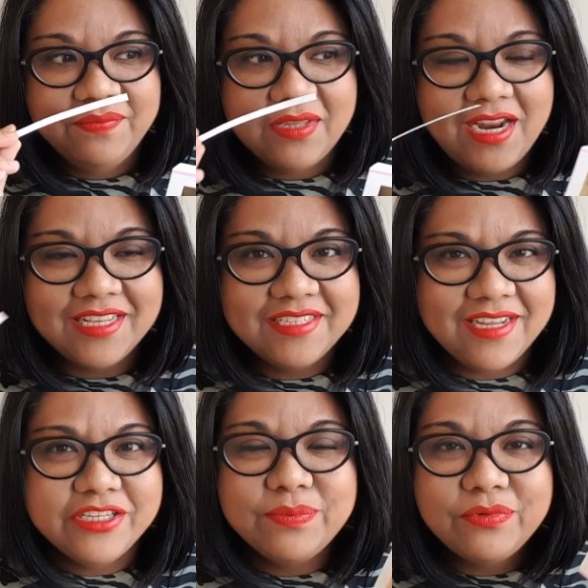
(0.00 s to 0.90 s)
It has a
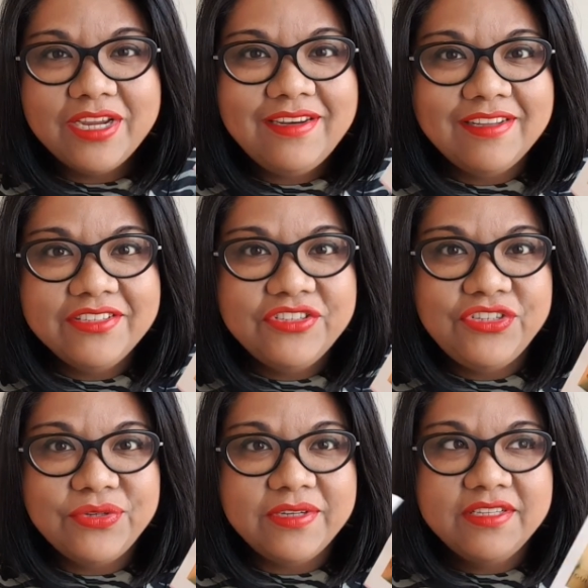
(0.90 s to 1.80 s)
nice brightness
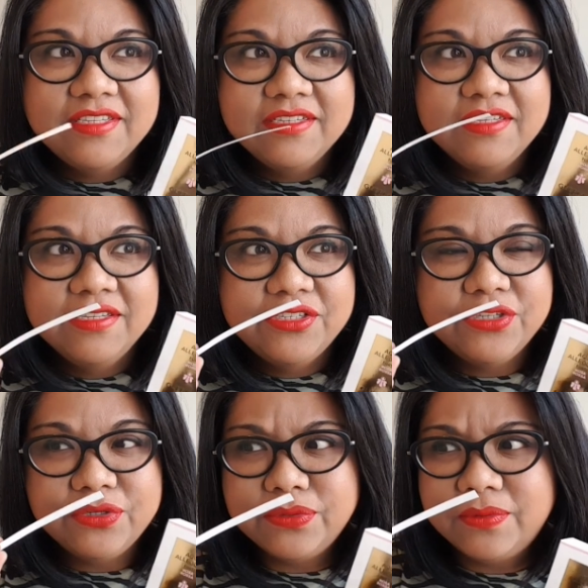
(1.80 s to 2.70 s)
to it,
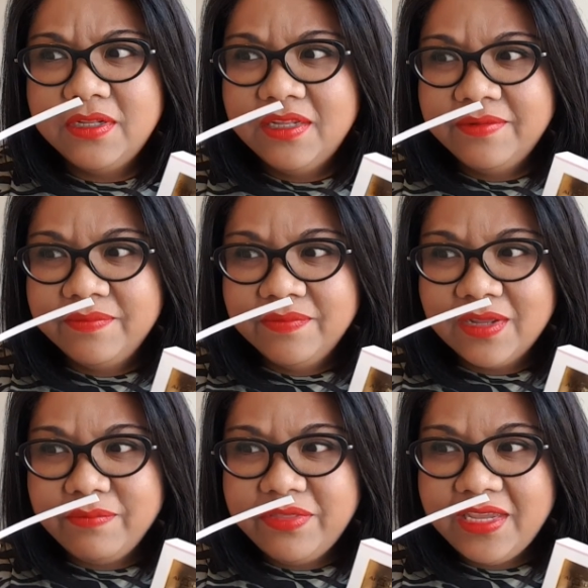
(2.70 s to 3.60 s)
so
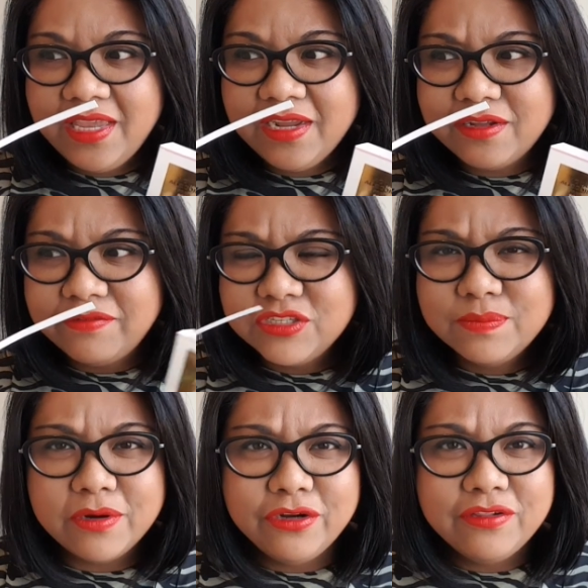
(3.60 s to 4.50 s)
I'm thinking of
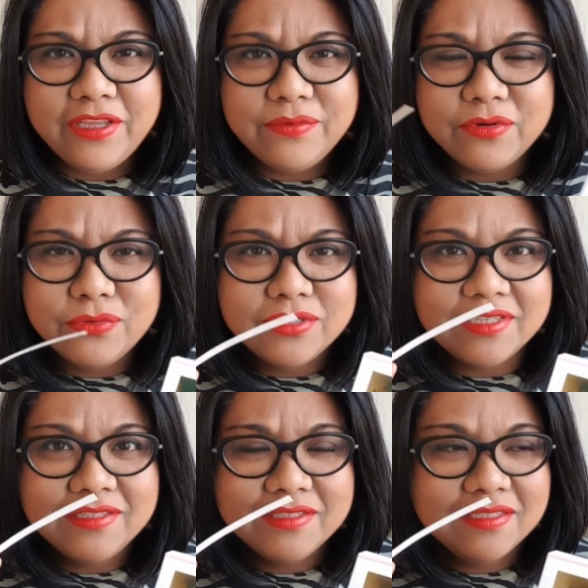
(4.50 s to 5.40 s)
sparkling
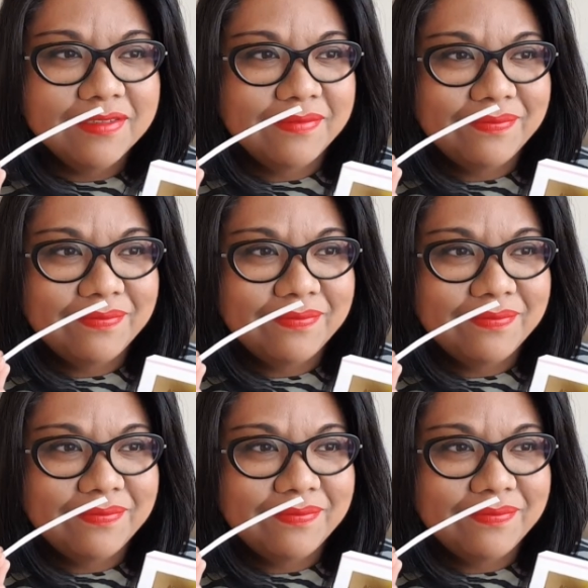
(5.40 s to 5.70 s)
roses.